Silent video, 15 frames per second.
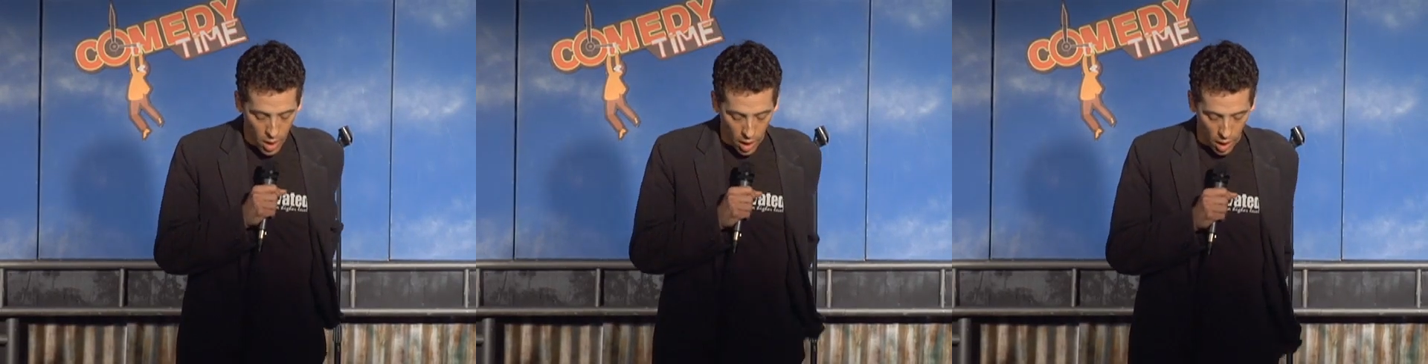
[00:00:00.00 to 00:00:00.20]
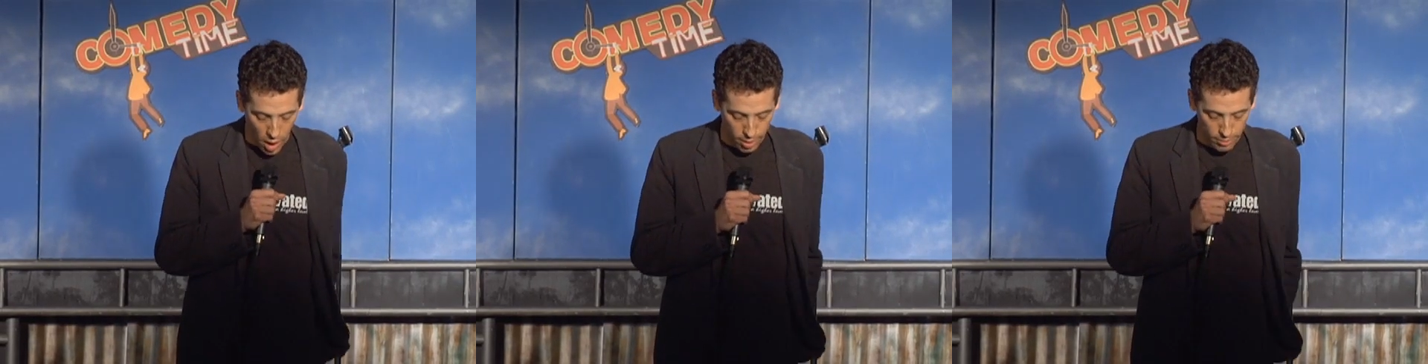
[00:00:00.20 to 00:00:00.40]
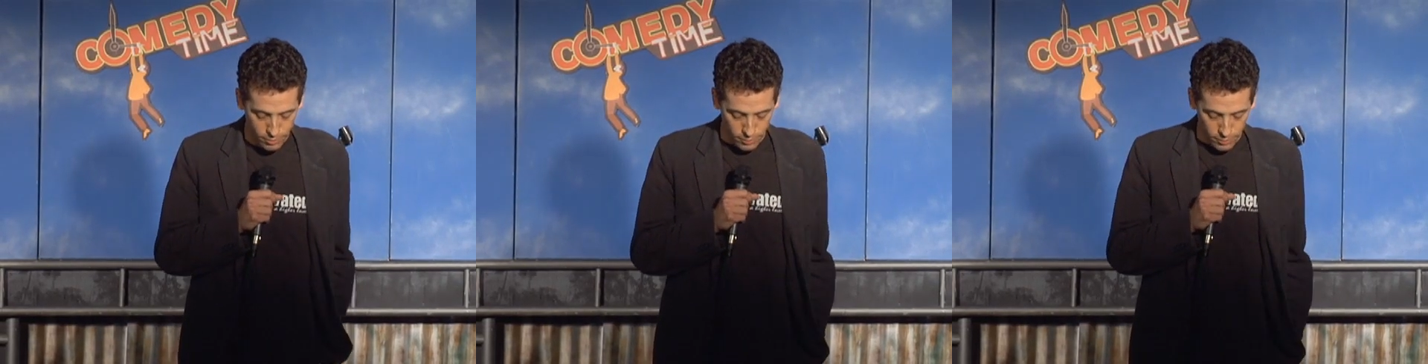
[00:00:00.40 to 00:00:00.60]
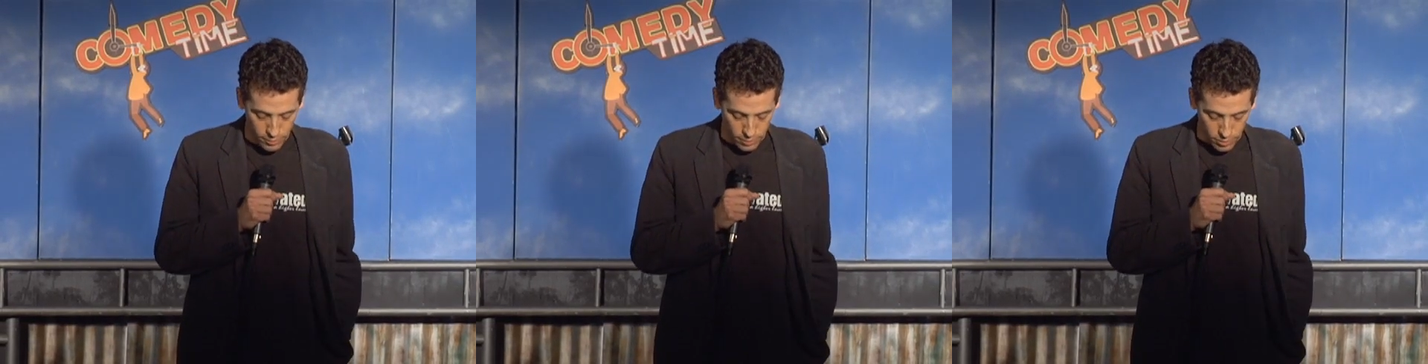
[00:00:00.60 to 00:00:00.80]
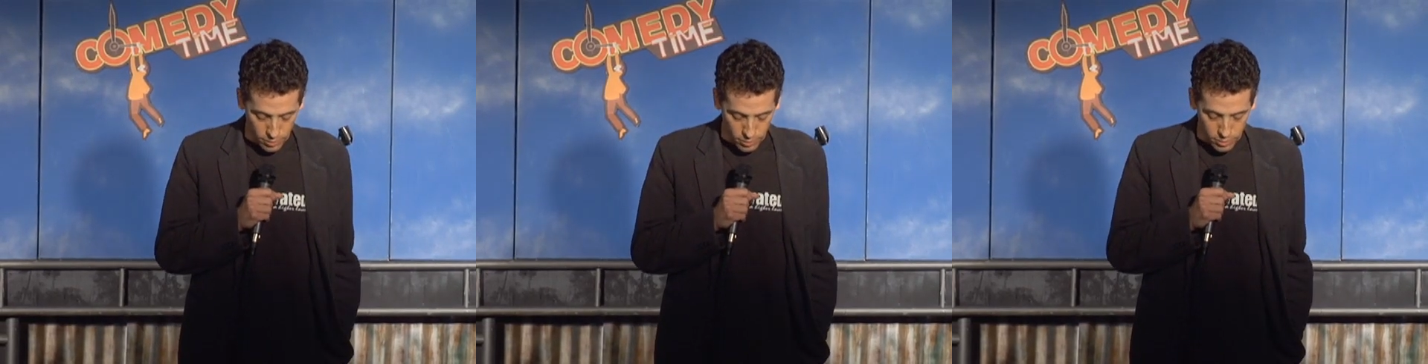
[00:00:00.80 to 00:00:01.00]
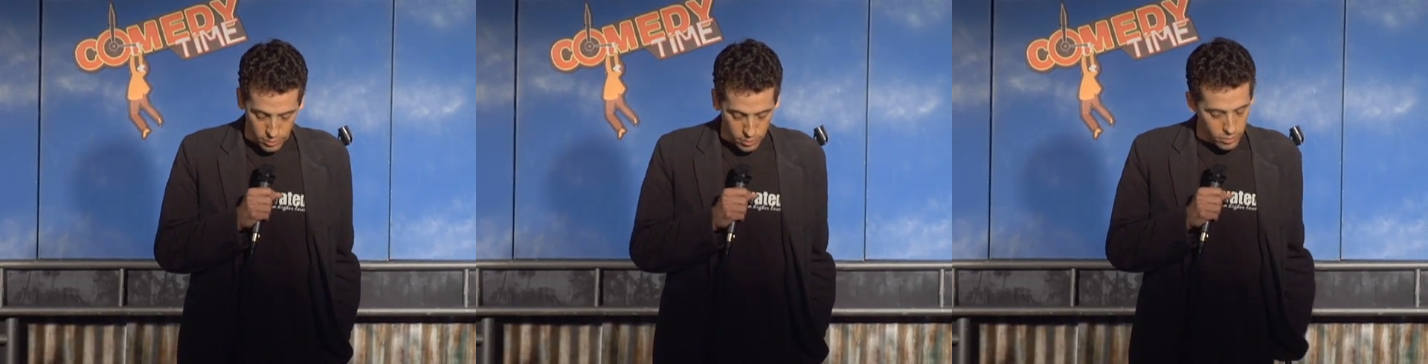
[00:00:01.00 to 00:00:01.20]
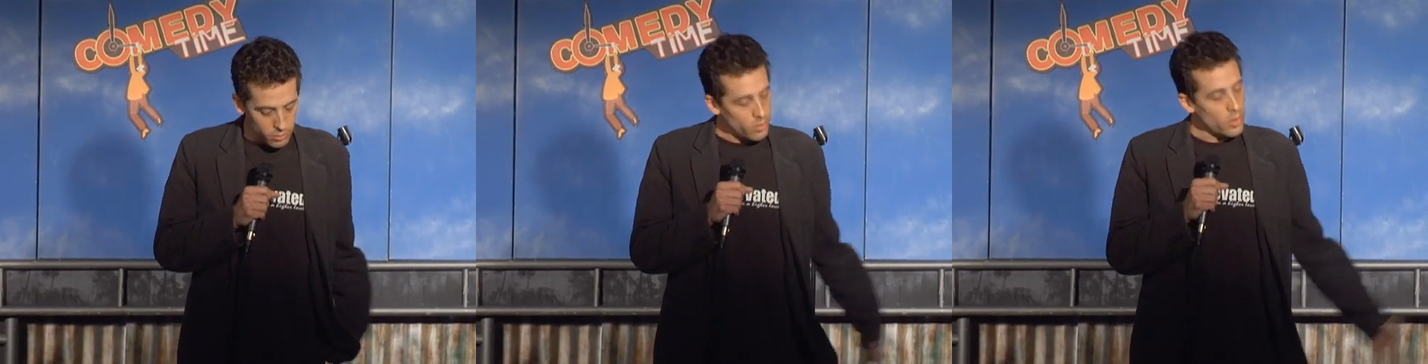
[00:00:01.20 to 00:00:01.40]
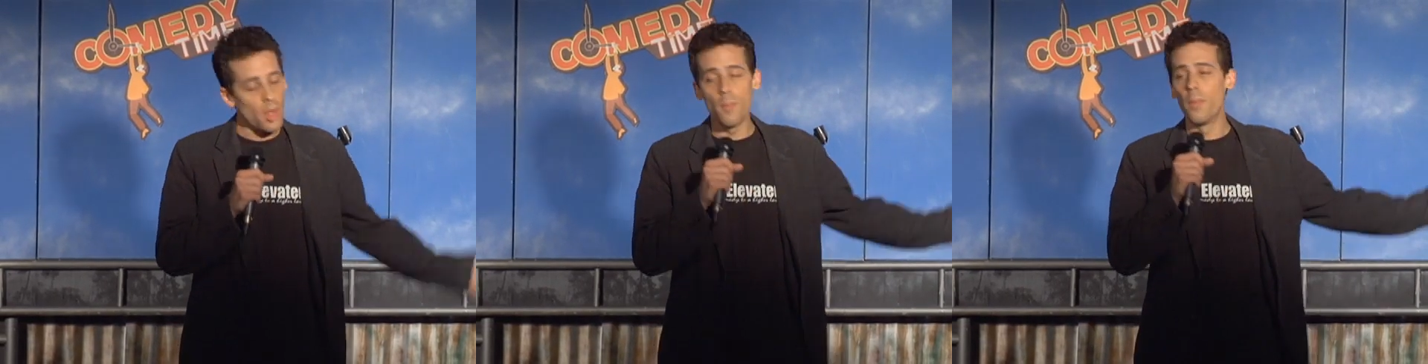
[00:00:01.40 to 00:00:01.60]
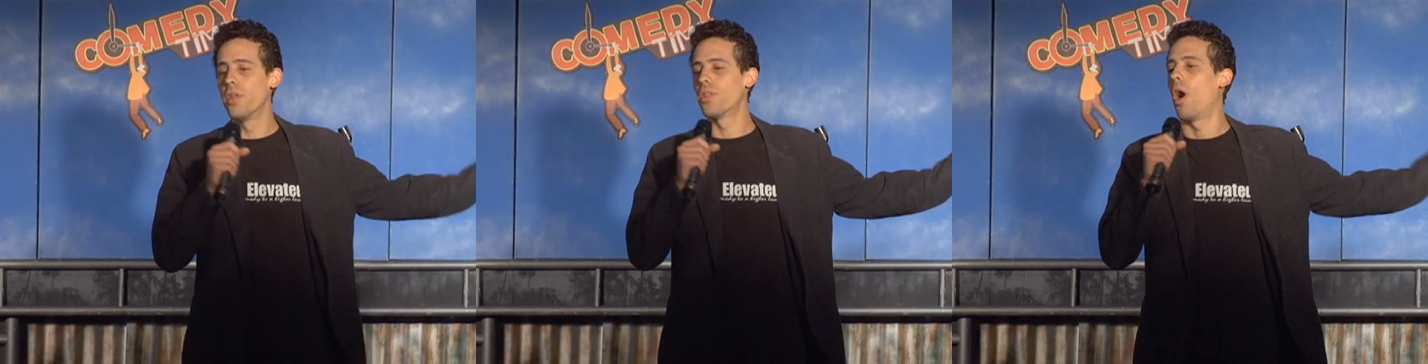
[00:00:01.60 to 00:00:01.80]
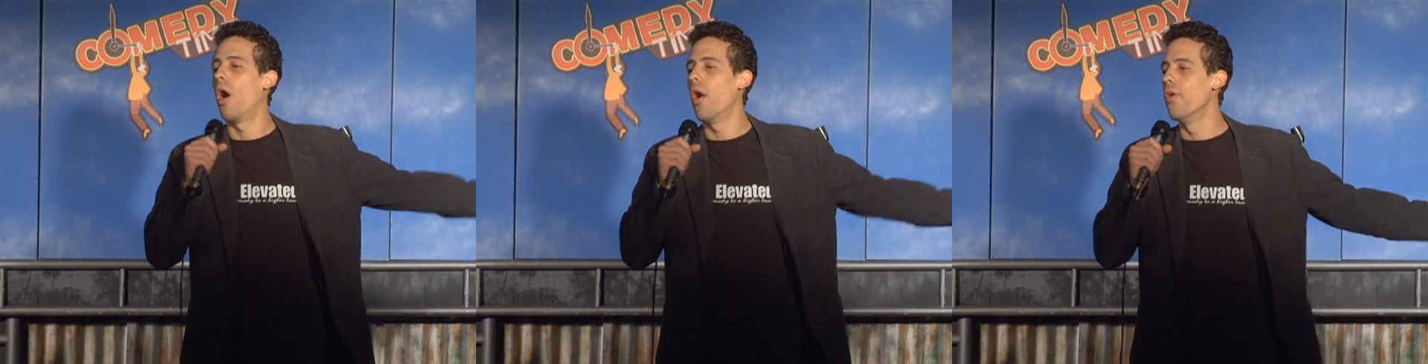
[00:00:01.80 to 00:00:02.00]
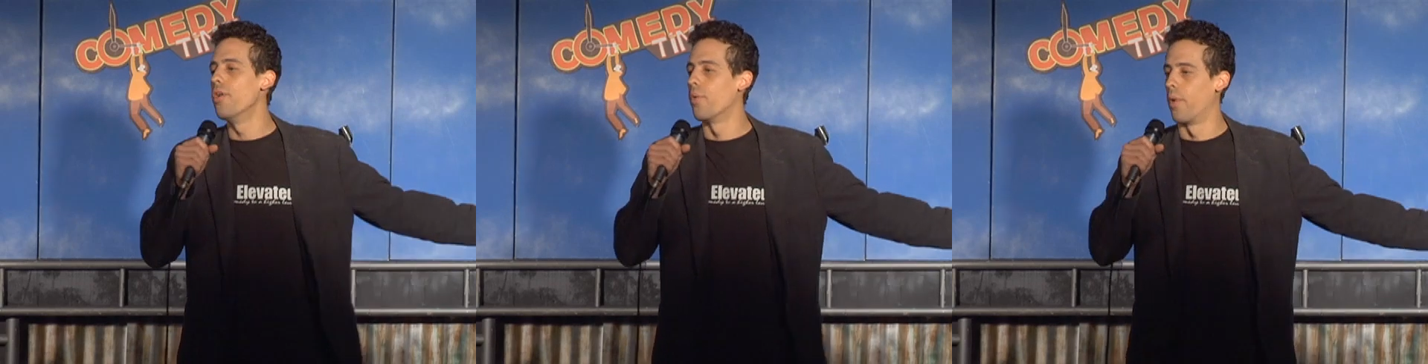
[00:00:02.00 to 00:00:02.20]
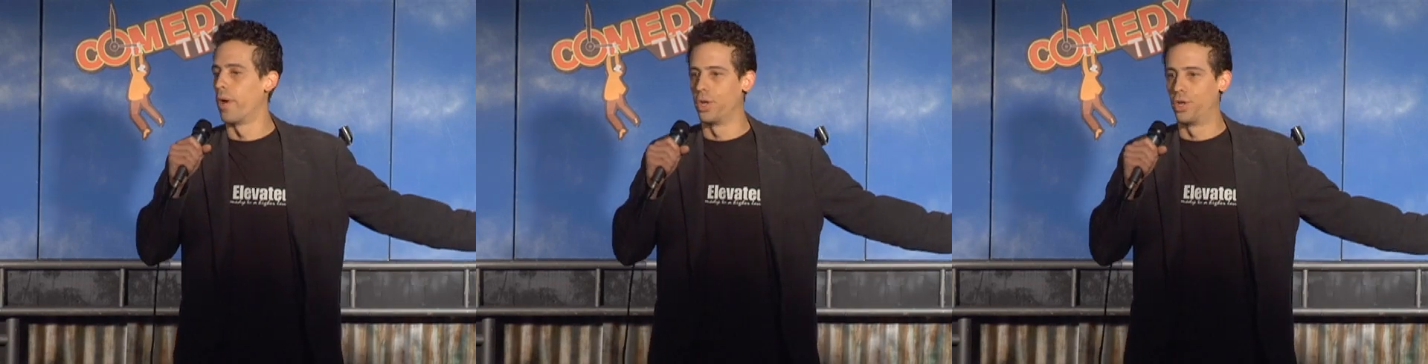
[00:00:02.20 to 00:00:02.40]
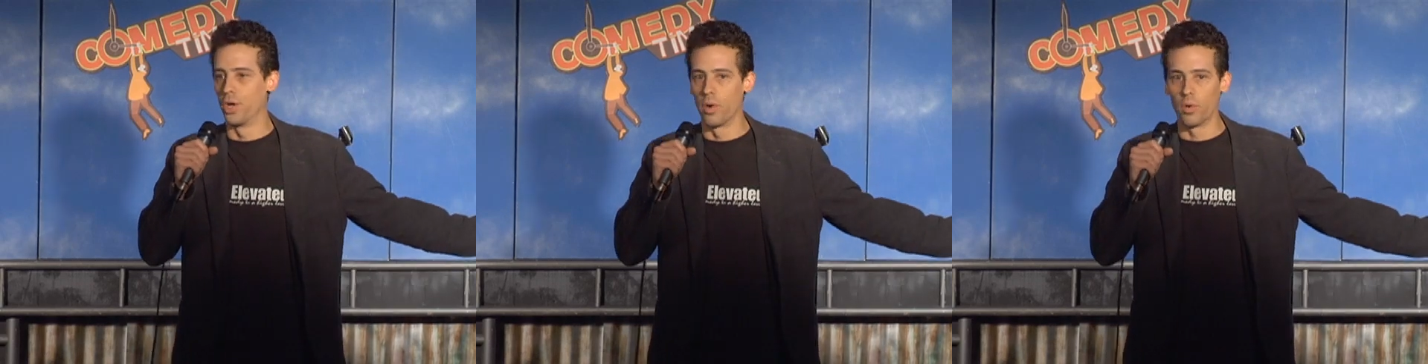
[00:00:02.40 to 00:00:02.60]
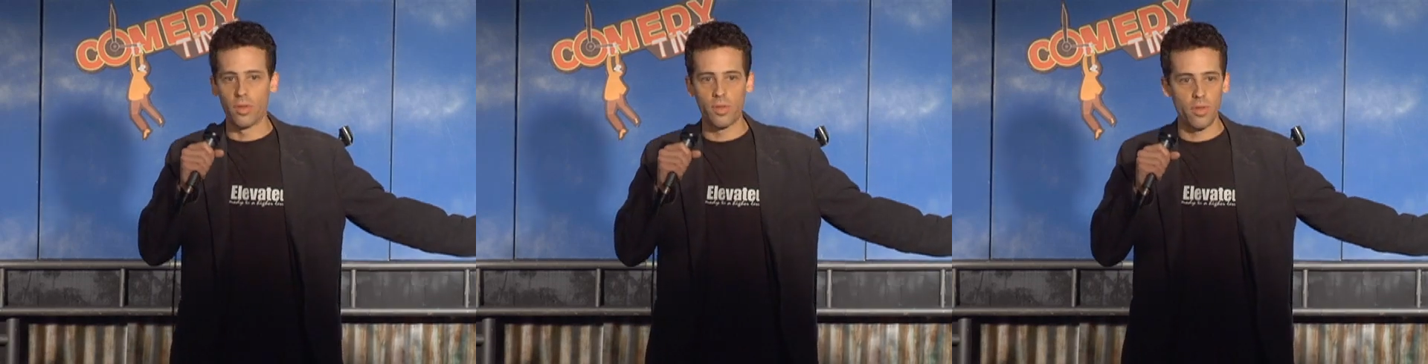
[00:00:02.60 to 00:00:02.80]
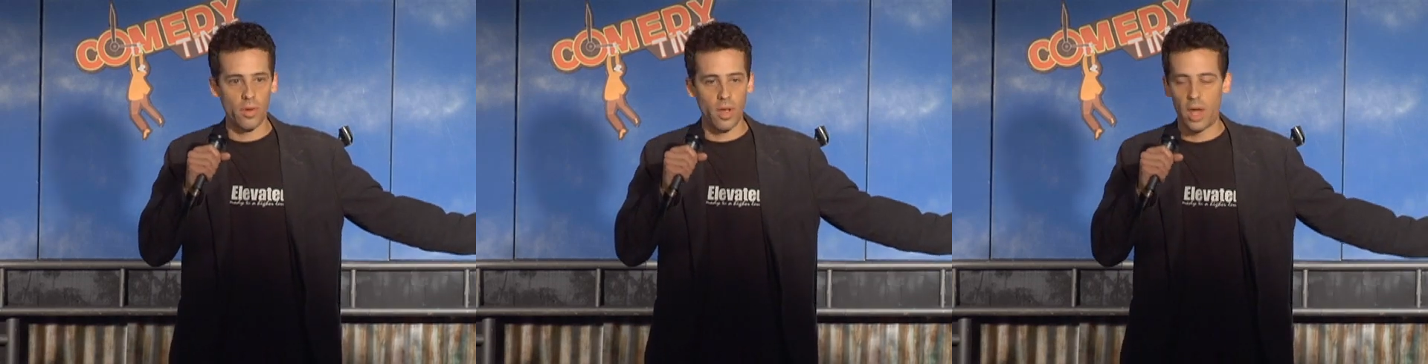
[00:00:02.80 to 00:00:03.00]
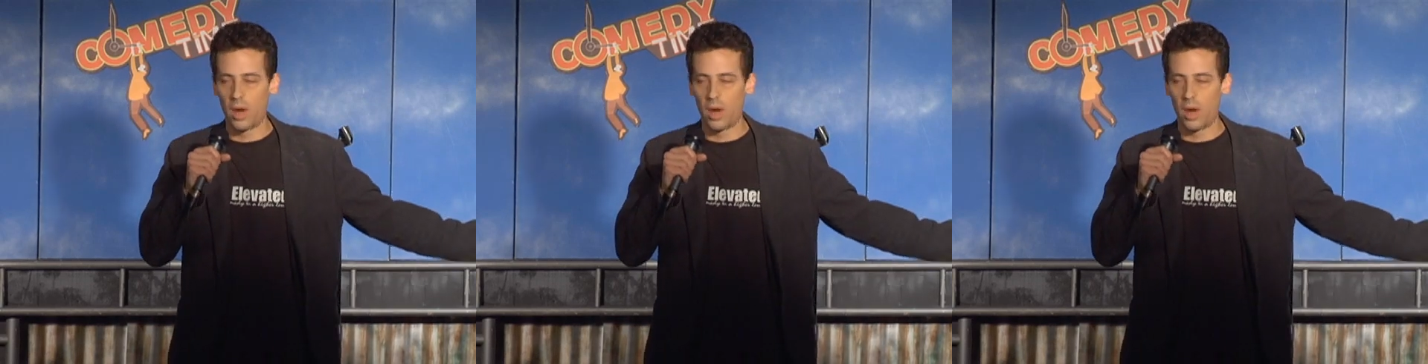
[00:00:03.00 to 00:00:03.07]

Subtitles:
But it's hard to write jokes, okay?